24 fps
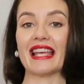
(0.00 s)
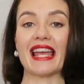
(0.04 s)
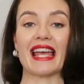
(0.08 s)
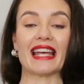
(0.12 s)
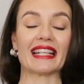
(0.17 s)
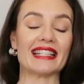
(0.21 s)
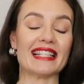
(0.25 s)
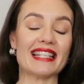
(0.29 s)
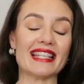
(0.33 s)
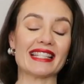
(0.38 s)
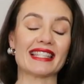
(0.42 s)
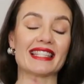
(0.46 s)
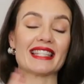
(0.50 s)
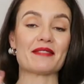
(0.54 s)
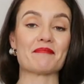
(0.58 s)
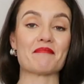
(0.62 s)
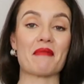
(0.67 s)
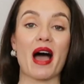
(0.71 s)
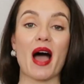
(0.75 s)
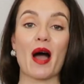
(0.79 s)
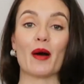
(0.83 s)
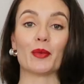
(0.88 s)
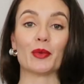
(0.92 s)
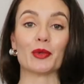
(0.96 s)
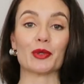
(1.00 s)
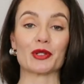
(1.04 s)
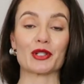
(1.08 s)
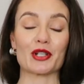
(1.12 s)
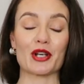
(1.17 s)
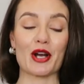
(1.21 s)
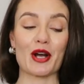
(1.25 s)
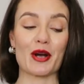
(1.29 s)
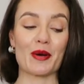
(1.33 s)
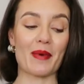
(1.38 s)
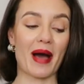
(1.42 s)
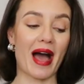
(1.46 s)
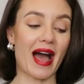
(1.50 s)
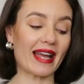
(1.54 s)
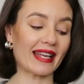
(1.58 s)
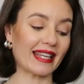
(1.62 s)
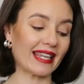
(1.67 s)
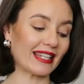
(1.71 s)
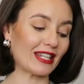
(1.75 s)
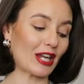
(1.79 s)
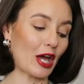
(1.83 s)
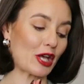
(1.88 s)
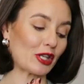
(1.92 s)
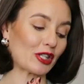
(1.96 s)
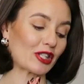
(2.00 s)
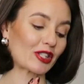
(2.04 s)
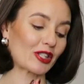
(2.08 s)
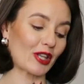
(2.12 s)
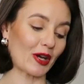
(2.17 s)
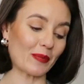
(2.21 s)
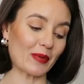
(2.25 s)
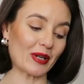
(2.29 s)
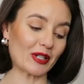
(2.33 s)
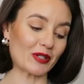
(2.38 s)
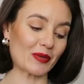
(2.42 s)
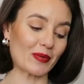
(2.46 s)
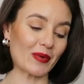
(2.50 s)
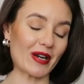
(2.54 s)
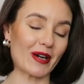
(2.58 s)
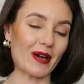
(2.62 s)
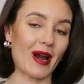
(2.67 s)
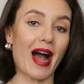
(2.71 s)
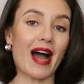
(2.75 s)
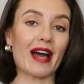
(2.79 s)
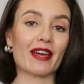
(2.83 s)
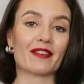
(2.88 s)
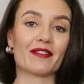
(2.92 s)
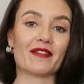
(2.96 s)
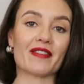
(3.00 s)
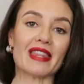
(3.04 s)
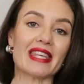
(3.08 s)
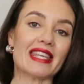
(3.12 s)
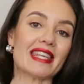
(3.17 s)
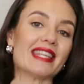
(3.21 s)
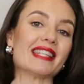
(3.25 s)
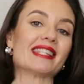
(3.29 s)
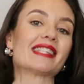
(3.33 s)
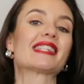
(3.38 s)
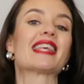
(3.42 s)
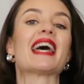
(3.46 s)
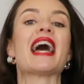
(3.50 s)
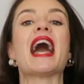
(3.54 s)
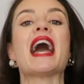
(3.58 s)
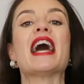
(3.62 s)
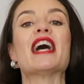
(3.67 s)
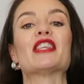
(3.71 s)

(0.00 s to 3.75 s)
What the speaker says: At least in my wardrobe, I get so much wear out of these.